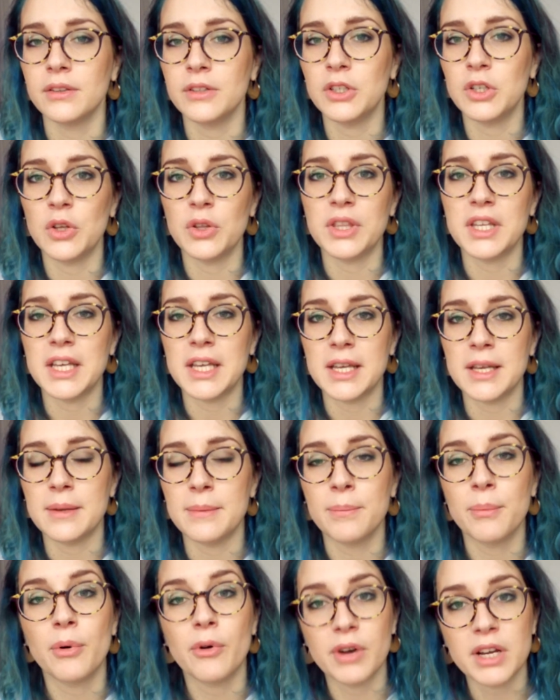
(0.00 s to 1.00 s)
you know, the
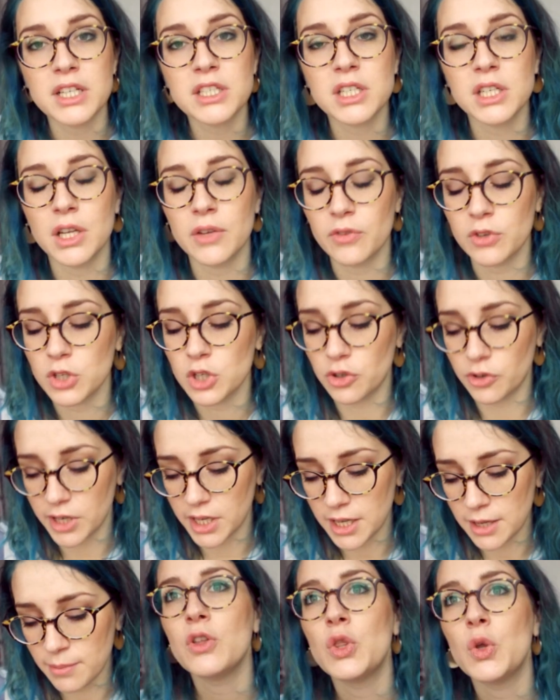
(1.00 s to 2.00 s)
impression of a dream.